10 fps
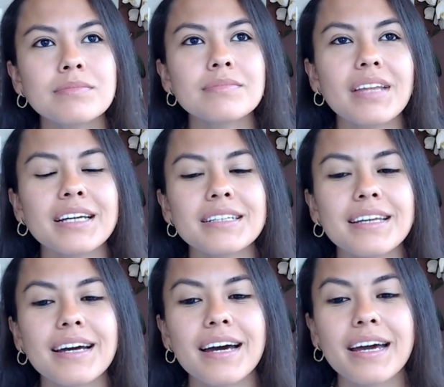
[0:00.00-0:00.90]
And
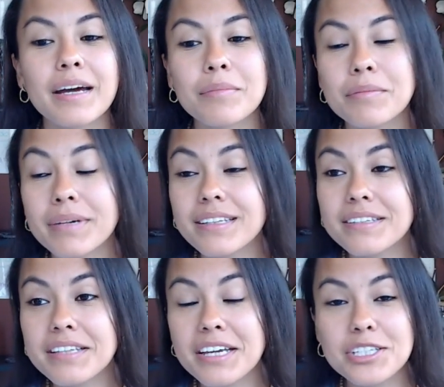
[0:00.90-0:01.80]
I have my
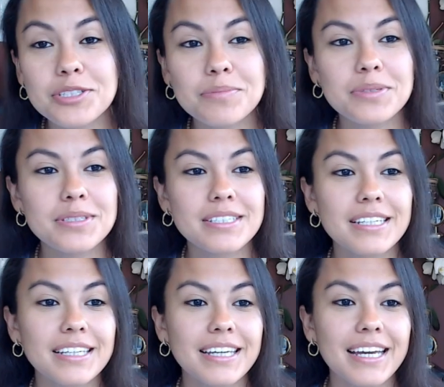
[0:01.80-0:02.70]
meditation
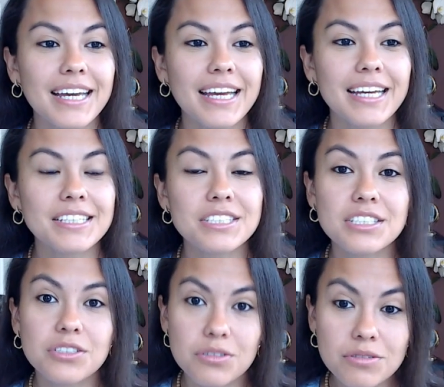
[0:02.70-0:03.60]
music, and
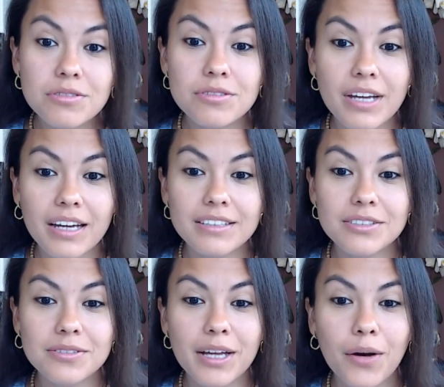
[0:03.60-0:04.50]
she's used to that. So
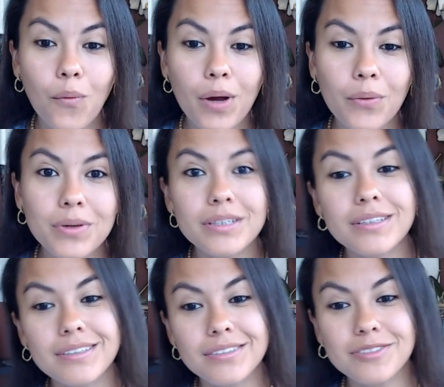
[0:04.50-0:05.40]
now when we
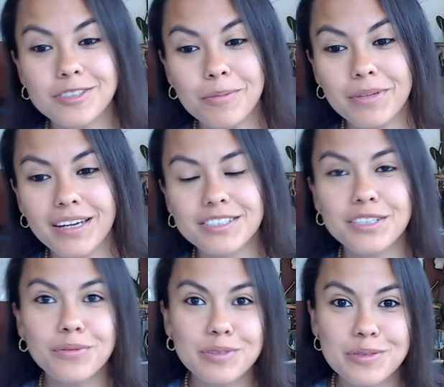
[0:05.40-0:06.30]
do something, she
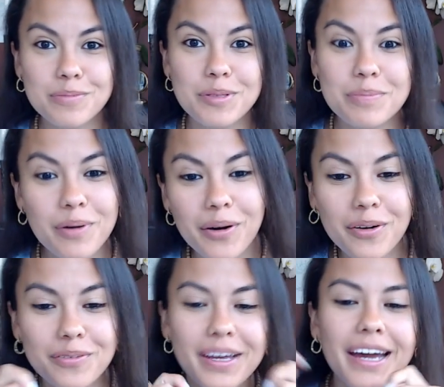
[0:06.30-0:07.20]
wants to be part
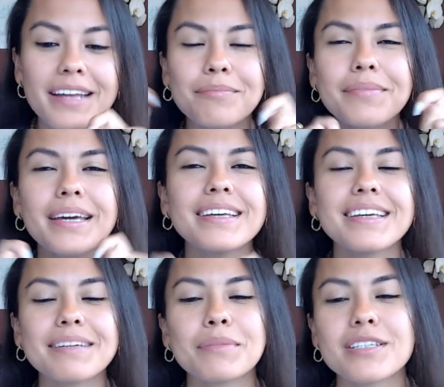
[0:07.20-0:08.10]
of that and
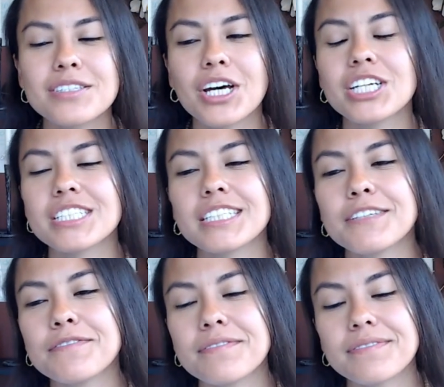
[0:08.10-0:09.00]
making massage in the
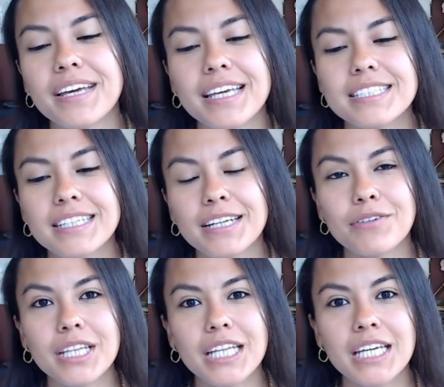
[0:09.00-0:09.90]
face and
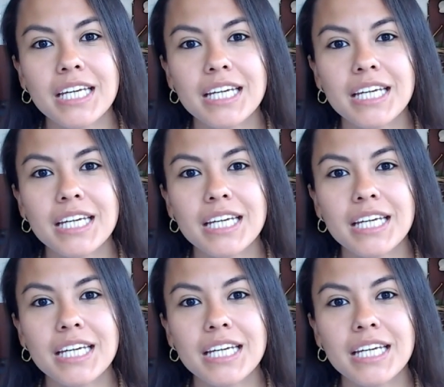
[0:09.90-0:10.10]
everything.